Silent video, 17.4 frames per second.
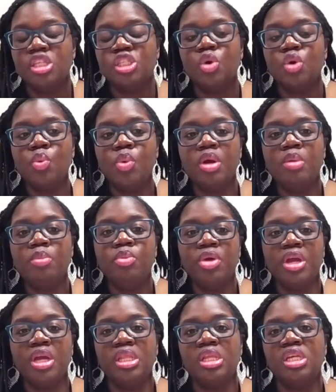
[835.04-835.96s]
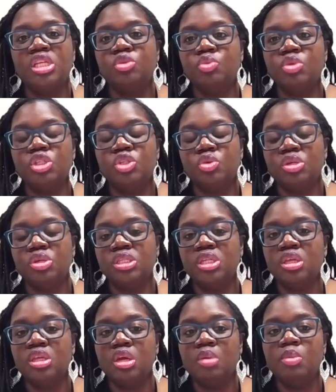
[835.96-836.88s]
So we're bringing this resource
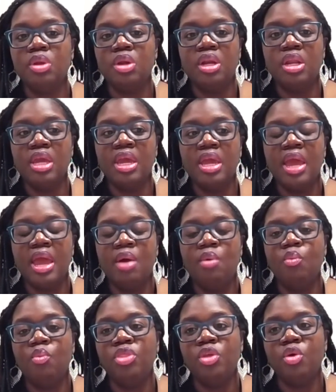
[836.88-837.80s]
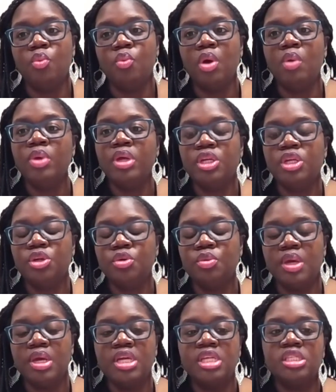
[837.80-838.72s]
to the community, and what we
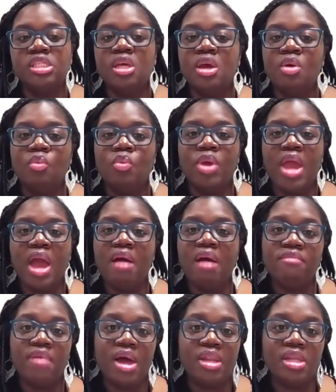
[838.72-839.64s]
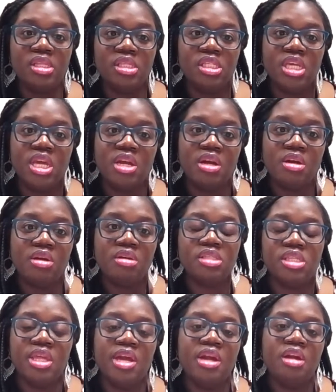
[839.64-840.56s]
do is we have
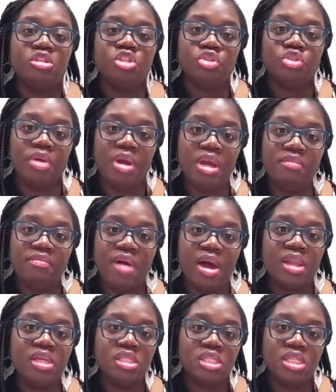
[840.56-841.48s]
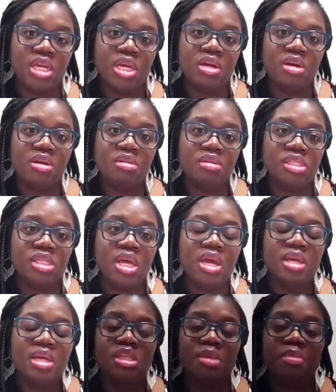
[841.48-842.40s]
volunteers. They're trained volunteers.
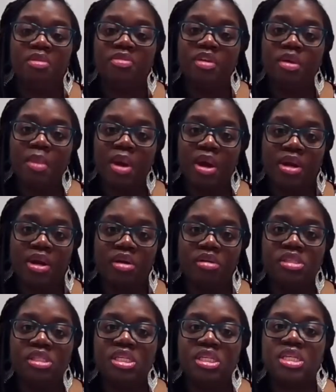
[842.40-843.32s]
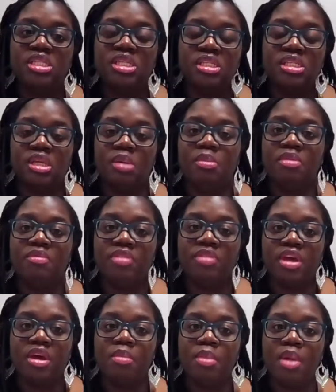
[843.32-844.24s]
Some of them are nurses, and some of
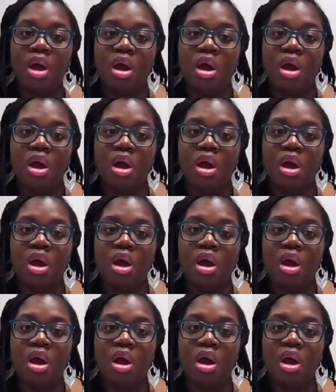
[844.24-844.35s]
them